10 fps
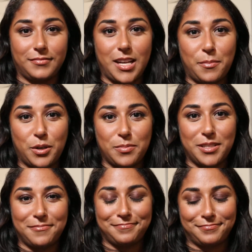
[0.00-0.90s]
I
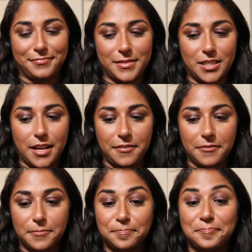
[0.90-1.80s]
burped. It's
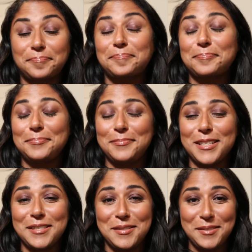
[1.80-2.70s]
life.
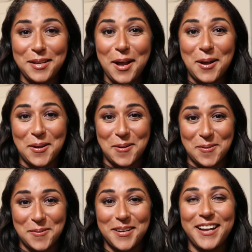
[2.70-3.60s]

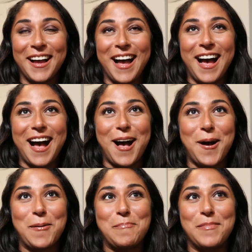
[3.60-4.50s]
So,
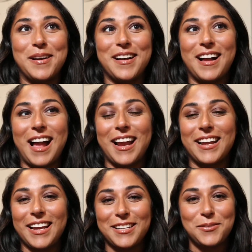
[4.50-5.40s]
I
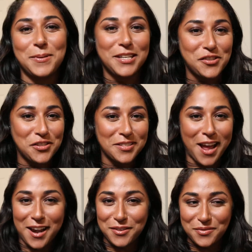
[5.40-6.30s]
guess we could just
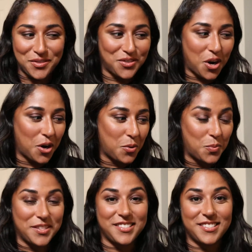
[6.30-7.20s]
kind of start
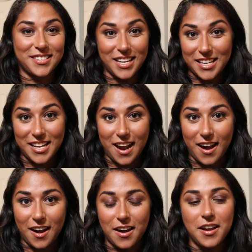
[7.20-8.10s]
with
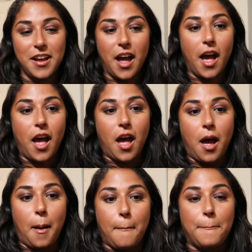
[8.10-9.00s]
skincare.
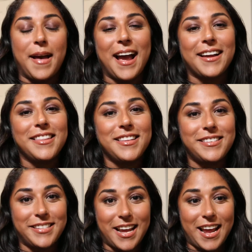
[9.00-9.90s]
Back in the
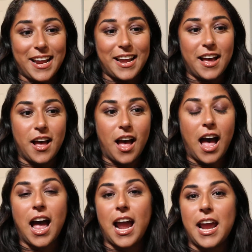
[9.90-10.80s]
day,
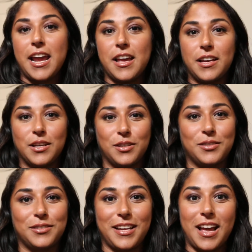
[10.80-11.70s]
I
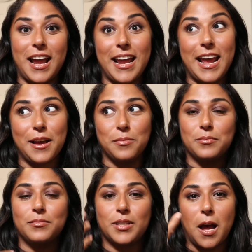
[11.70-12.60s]

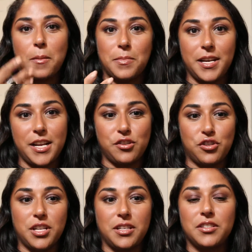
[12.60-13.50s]
am
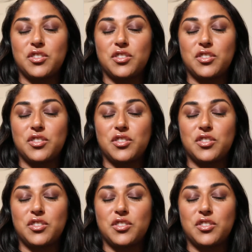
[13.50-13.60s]
combination.